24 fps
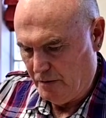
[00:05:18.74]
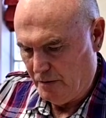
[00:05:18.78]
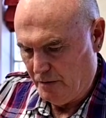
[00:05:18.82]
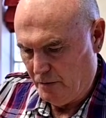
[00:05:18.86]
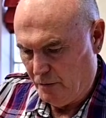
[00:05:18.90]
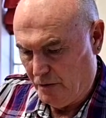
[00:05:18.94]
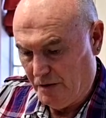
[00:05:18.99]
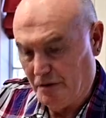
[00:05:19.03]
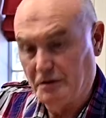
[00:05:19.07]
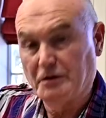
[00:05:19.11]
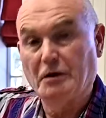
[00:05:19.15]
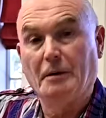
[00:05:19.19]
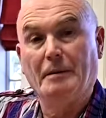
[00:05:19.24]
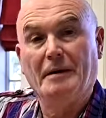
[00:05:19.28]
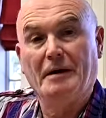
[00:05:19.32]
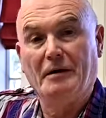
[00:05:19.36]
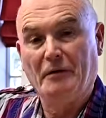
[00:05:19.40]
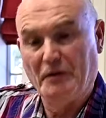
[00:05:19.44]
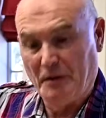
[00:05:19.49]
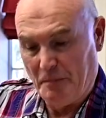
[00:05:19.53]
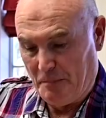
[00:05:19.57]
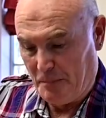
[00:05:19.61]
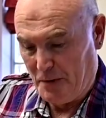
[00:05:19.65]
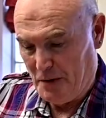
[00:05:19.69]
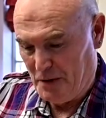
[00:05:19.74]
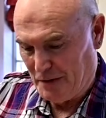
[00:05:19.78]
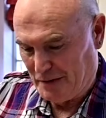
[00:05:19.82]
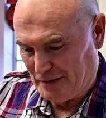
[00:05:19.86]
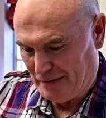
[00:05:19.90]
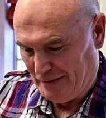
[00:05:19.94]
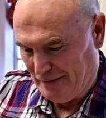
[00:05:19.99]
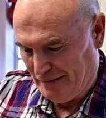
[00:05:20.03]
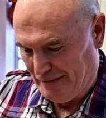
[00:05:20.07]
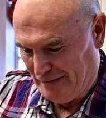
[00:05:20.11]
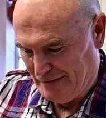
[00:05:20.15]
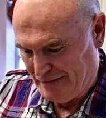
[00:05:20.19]
want it to come out of the
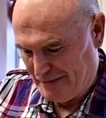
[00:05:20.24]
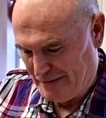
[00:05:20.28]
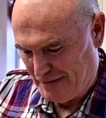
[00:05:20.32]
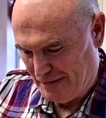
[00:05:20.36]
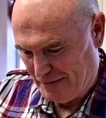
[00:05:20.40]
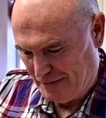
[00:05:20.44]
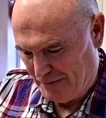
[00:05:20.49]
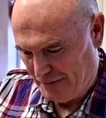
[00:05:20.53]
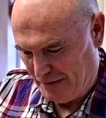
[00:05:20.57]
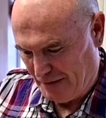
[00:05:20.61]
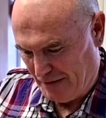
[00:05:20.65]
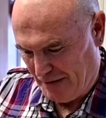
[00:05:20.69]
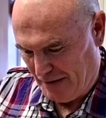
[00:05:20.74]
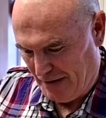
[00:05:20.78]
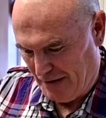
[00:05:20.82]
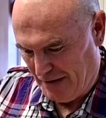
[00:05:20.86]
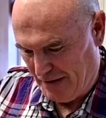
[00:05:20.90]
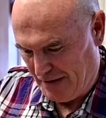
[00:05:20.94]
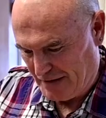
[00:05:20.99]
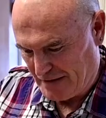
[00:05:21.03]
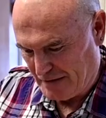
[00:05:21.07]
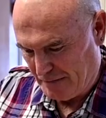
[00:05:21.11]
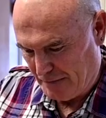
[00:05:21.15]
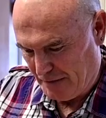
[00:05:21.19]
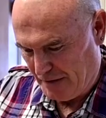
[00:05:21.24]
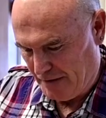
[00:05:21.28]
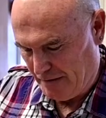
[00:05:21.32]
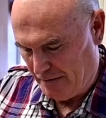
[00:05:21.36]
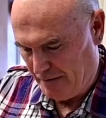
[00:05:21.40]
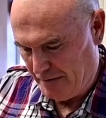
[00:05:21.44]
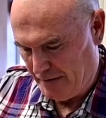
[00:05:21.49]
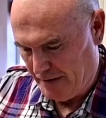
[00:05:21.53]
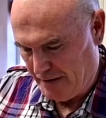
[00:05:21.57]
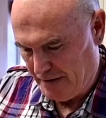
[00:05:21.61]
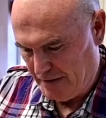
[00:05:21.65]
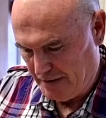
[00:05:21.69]
bottle, so I get that's about
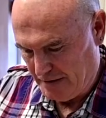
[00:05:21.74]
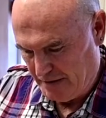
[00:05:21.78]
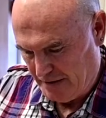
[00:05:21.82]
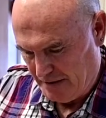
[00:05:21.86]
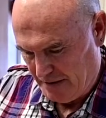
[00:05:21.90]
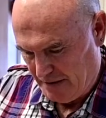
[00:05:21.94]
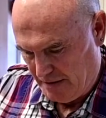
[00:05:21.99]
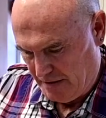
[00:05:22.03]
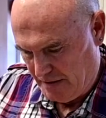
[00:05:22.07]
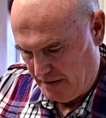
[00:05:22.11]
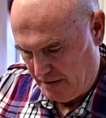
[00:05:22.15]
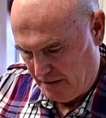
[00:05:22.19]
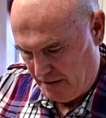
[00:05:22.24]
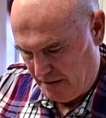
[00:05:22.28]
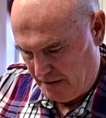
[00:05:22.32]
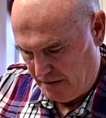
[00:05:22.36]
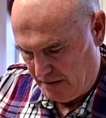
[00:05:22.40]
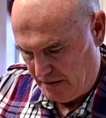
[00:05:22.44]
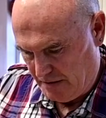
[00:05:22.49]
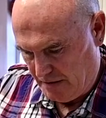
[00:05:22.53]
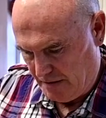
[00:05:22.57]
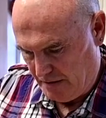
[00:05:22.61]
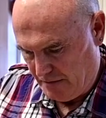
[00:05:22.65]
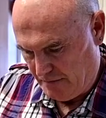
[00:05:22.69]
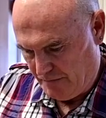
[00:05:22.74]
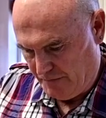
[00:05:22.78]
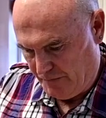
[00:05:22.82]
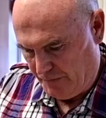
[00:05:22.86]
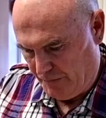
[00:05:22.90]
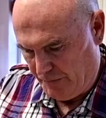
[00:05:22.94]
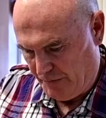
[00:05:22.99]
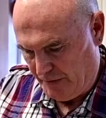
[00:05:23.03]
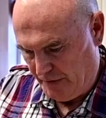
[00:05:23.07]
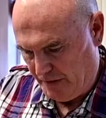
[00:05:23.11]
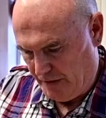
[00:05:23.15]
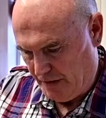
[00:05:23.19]
right. So
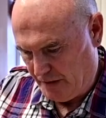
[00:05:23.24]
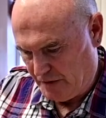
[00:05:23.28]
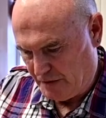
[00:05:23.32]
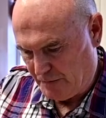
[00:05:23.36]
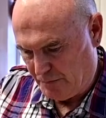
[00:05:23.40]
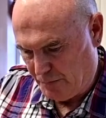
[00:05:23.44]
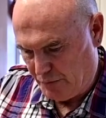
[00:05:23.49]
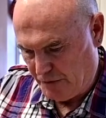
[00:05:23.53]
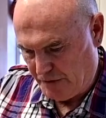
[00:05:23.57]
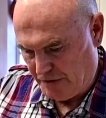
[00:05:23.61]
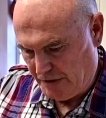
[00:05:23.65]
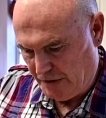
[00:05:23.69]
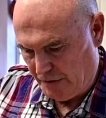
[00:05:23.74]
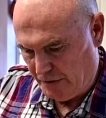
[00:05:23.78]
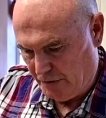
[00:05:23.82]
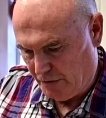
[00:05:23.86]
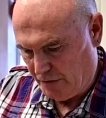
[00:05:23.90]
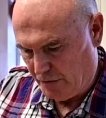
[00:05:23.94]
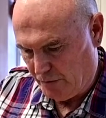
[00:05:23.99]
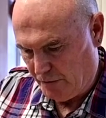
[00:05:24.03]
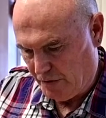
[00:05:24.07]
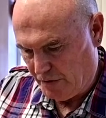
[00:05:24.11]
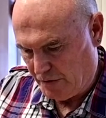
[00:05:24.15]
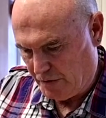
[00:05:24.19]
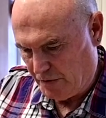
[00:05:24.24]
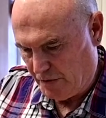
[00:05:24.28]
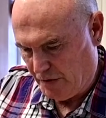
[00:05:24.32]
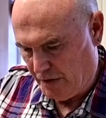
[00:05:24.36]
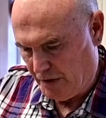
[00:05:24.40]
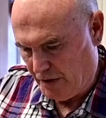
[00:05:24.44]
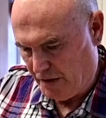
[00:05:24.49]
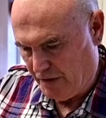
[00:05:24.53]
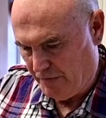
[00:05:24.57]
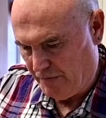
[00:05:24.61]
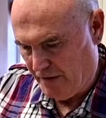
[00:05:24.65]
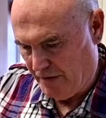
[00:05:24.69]
that's pretty good. We're
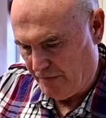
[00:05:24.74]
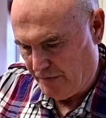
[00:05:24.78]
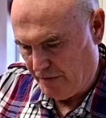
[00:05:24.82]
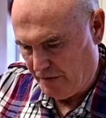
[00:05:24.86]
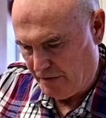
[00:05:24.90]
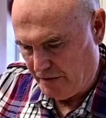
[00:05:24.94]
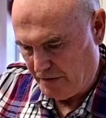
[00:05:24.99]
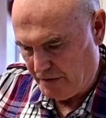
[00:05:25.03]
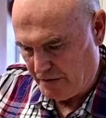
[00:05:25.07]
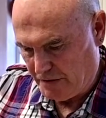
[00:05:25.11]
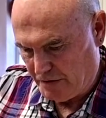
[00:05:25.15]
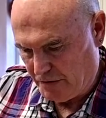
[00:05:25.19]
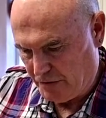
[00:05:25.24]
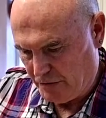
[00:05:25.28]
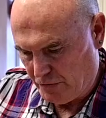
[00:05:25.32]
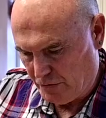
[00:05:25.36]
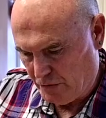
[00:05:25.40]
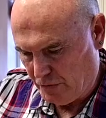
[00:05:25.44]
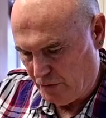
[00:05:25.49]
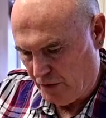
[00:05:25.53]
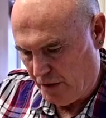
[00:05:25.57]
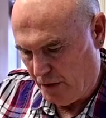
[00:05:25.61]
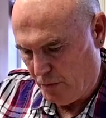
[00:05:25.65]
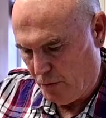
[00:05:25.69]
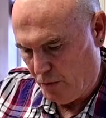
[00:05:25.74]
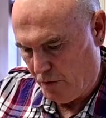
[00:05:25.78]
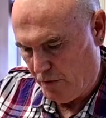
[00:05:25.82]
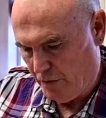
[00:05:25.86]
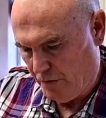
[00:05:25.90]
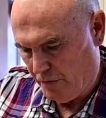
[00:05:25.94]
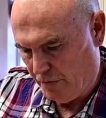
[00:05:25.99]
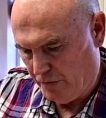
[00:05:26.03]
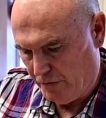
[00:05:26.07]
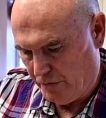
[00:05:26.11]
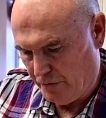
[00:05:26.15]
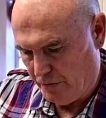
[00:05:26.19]
kind of everything's through that I
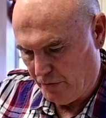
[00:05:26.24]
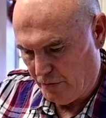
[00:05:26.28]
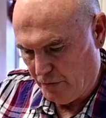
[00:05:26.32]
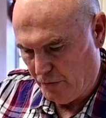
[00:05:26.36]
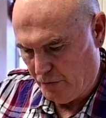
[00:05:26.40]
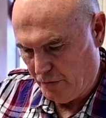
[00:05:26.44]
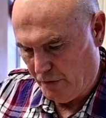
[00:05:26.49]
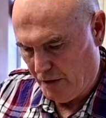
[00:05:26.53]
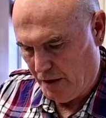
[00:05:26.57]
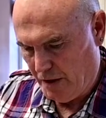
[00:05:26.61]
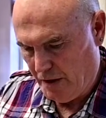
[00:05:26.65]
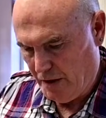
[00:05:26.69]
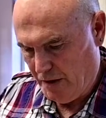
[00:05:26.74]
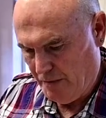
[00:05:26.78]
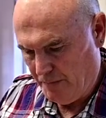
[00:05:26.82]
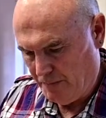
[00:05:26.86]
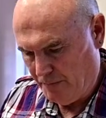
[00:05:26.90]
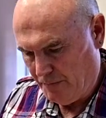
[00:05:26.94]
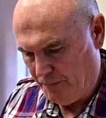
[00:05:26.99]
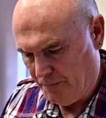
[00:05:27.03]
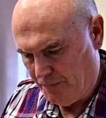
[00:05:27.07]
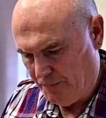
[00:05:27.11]
want through there.